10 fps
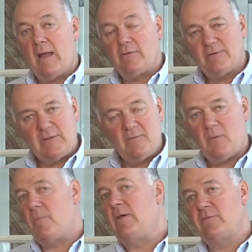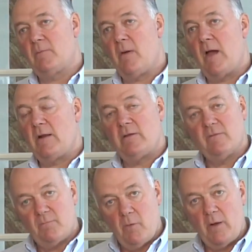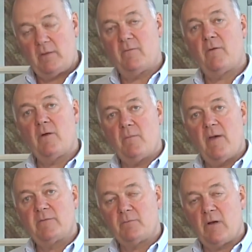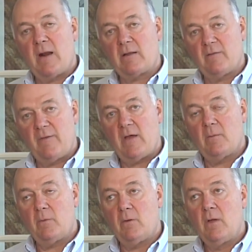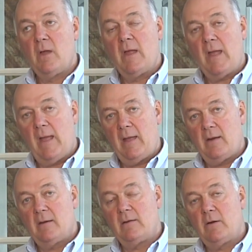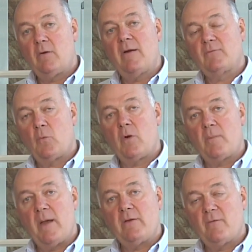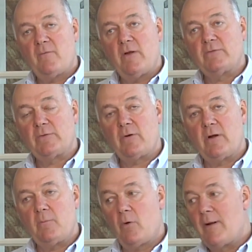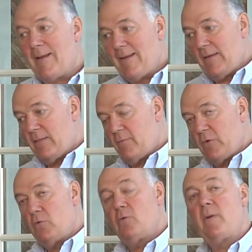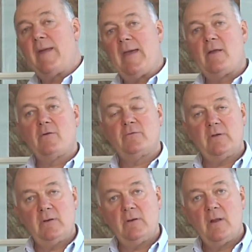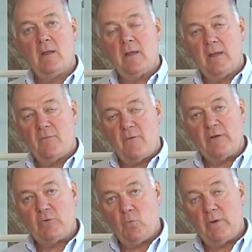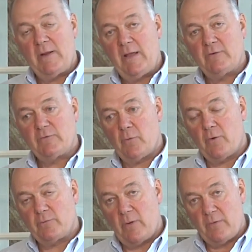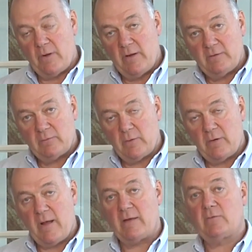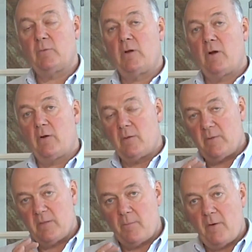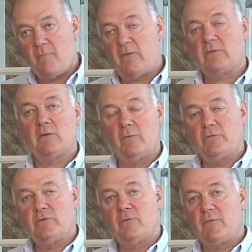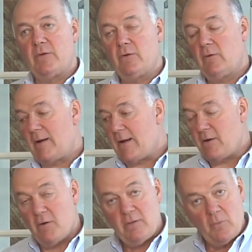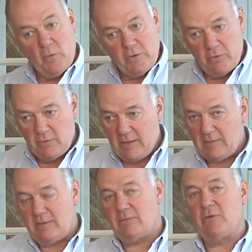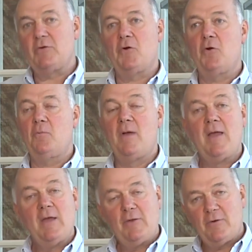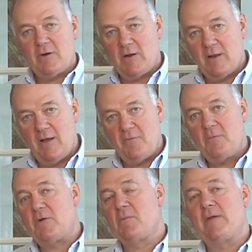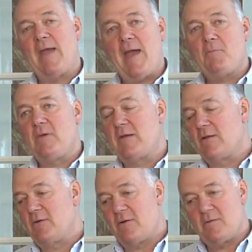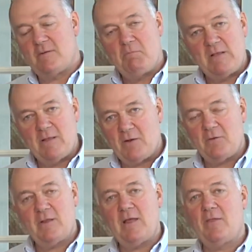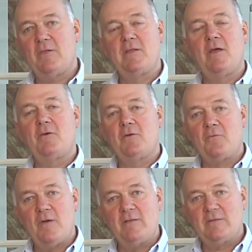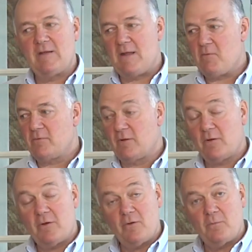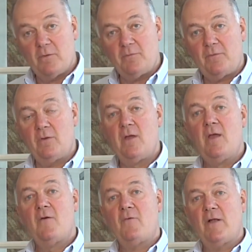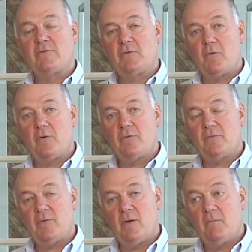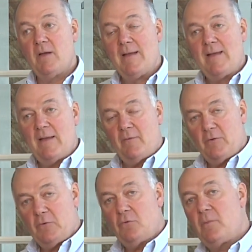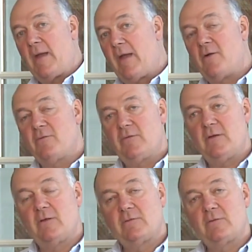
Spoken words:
and just give you peace of mind that you've bought the very best product available and you don't have to worry about your French door anymore. The Renewal by Andersen Frenchwood hinge doors, whether in-swing or out-swing, are going to be the perfect solution for you. And I know that when you get these in your home, you're going to love them, you're going to be happy, and you're going to be tickled to death and tell your friends and neighbors to look at your beautiful French doors from Renewal by Andersen. And